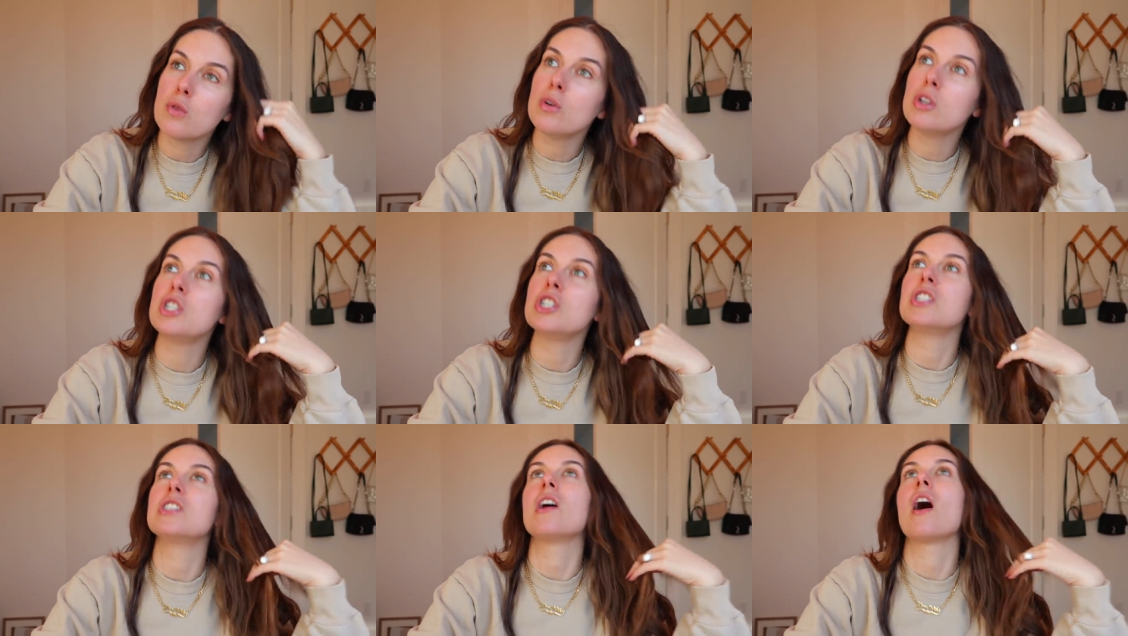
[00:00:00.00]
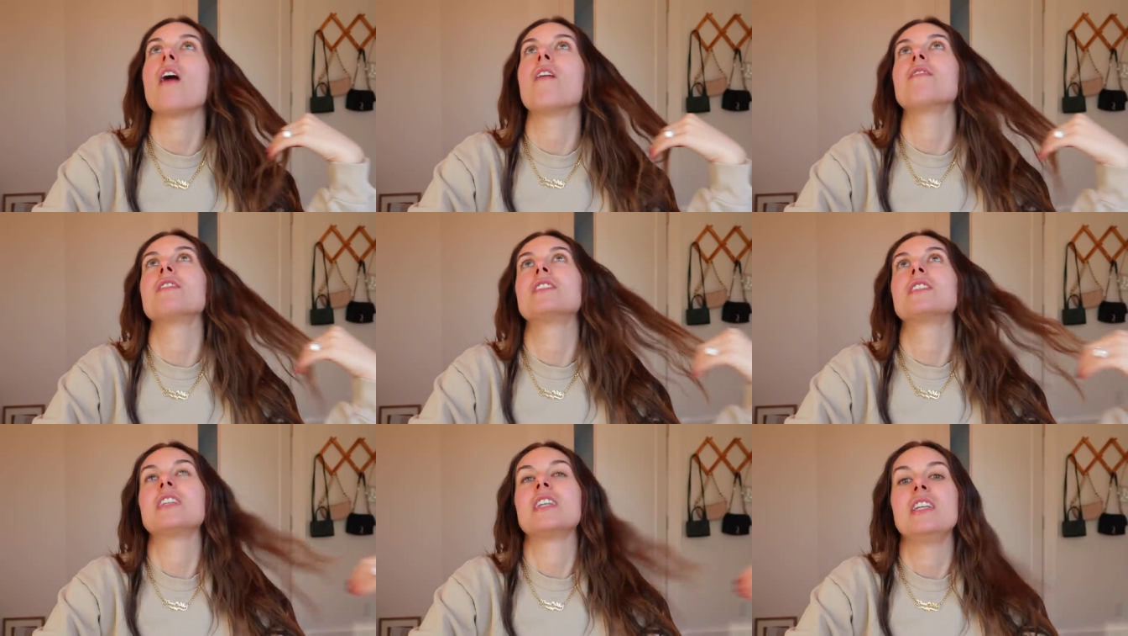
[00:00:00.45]
which is
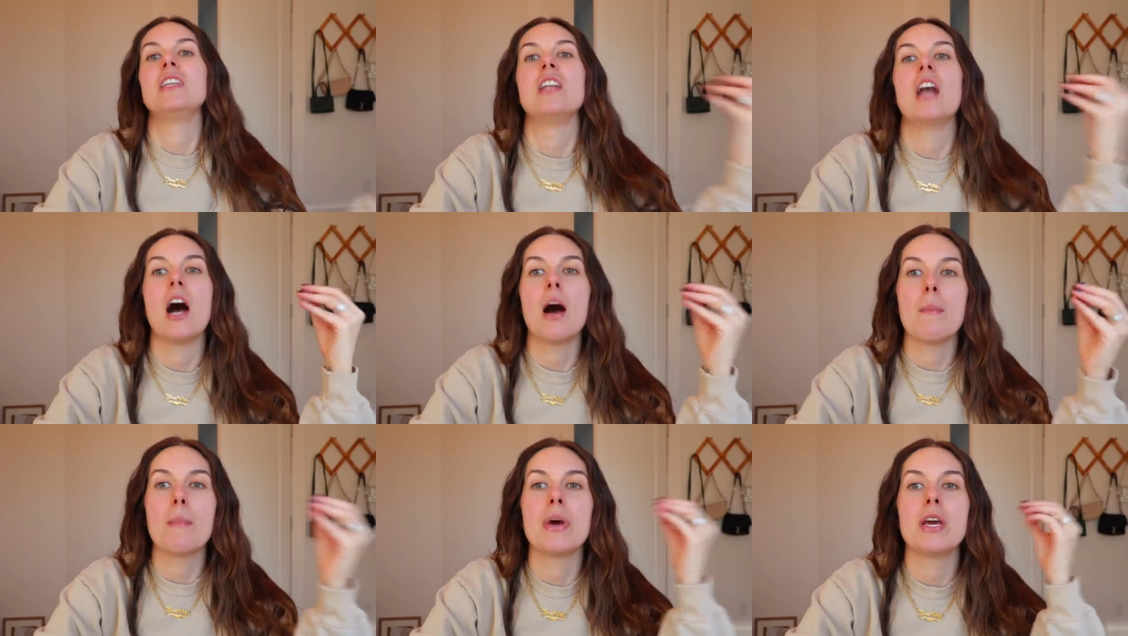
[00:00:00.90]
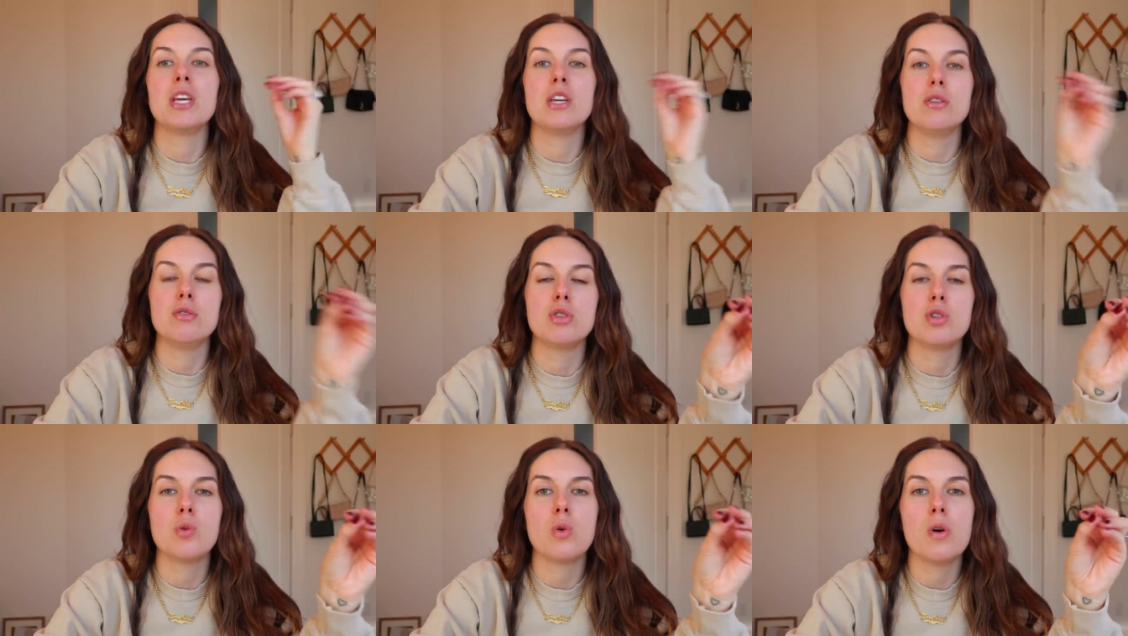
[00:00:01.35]
obviously not my
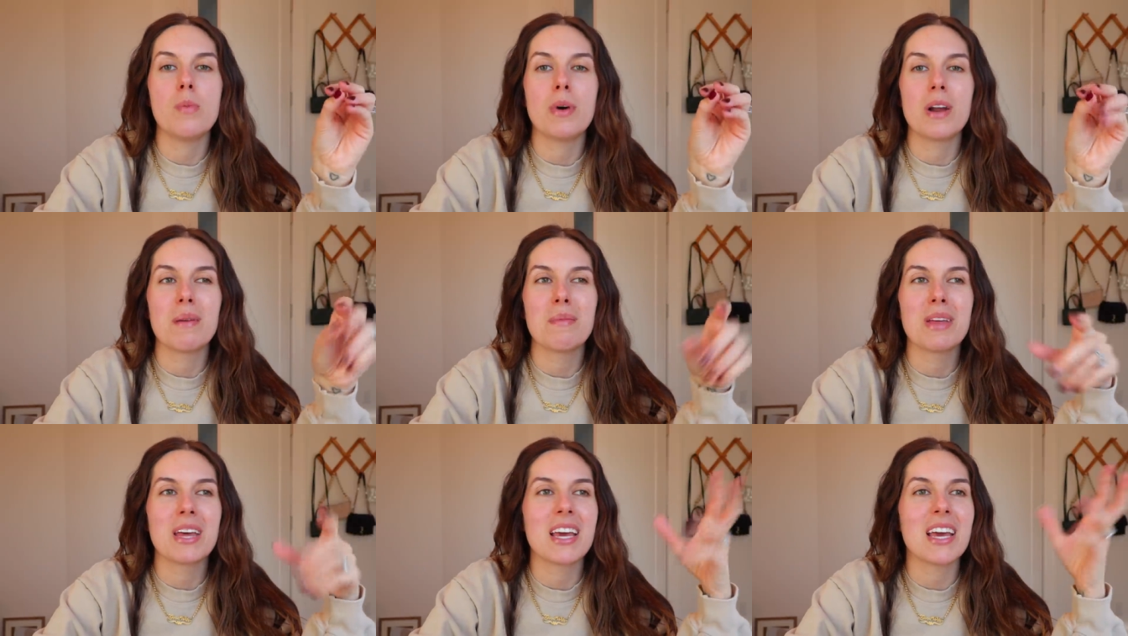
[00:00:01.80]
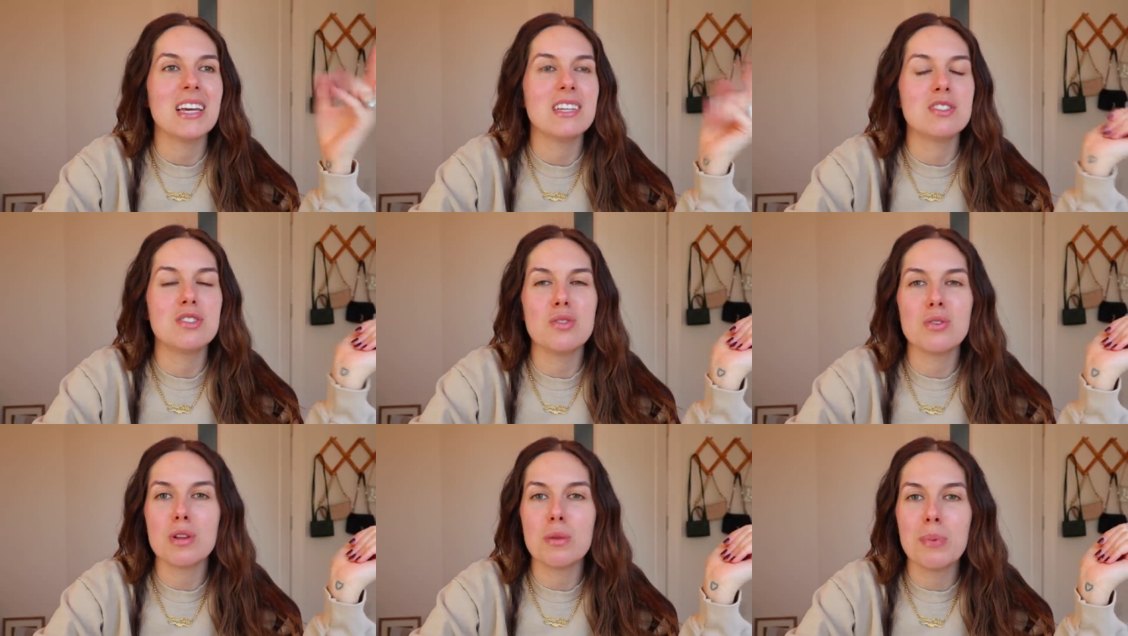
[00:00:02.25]
usual, but I'm like, it's
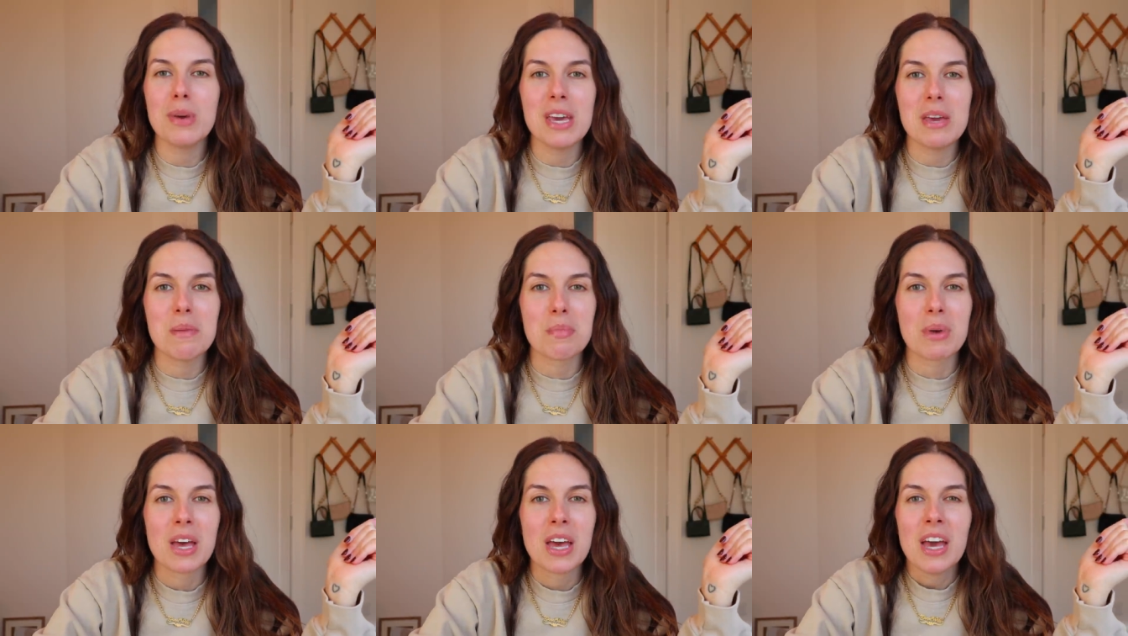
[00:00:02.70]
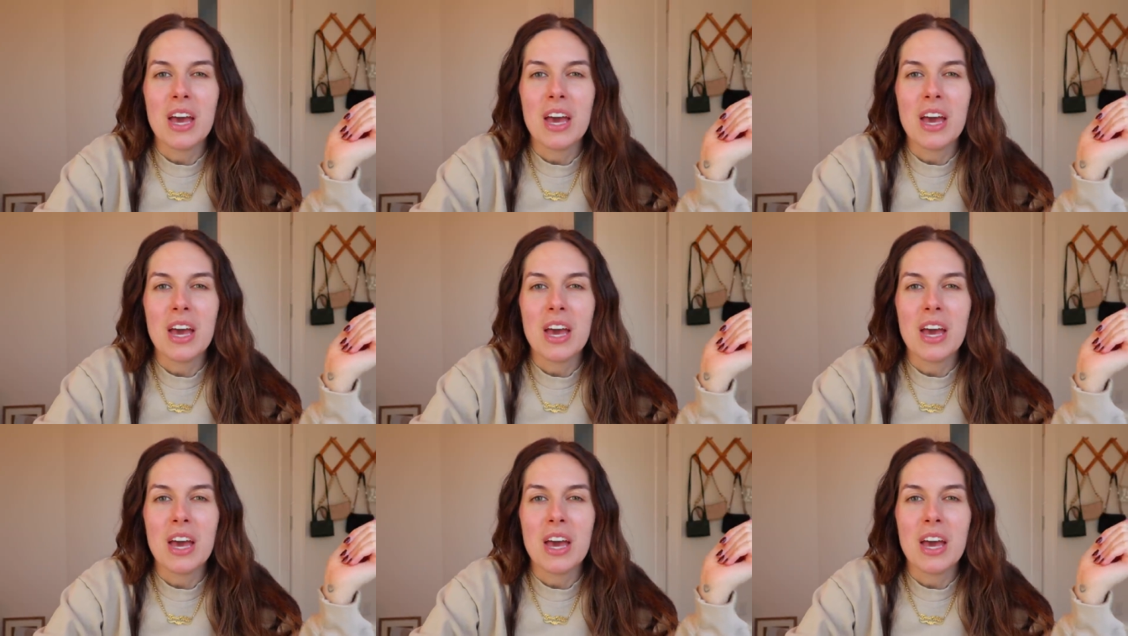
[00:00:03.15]
Dua Peep.